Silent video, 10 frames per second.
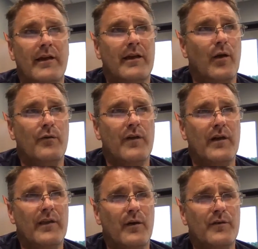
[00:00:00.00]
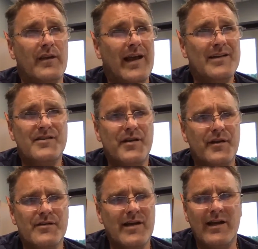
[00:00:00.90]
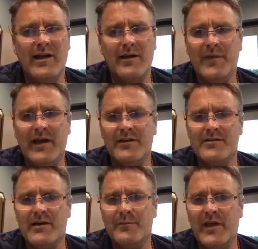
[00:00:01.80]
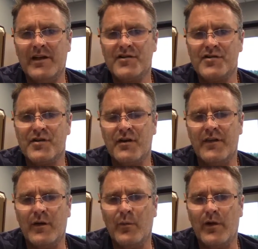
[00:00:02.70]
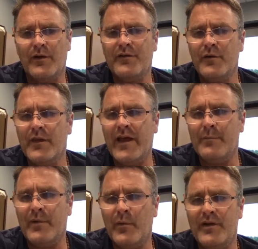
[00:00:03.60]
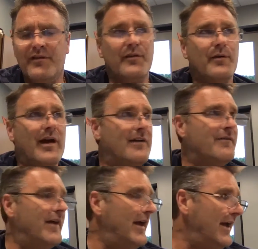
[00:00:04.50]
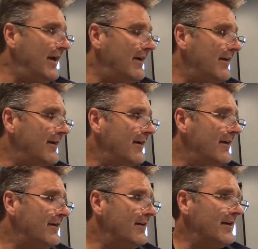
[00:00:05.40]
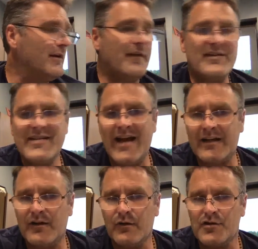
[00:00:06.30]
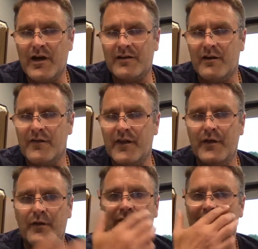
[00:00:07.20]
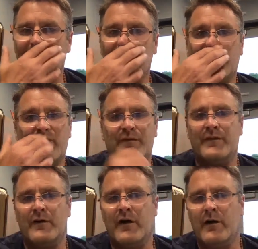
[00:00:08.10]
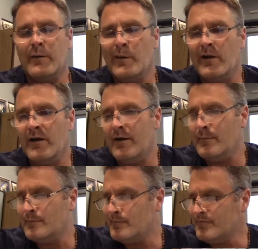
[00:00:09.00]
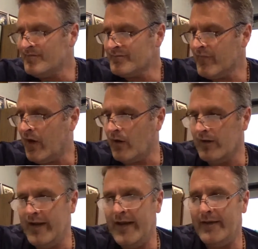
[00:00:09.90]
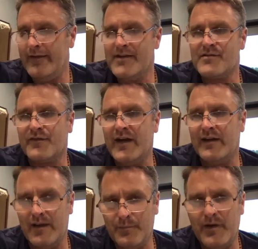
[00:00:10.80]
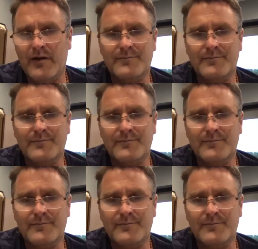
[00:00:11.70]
over the, over the last two years, I, am not I'm not sure that we're doing that, but we do have a, you know, the technical director of the youth stuff for for our um, our league is Fred Lipka,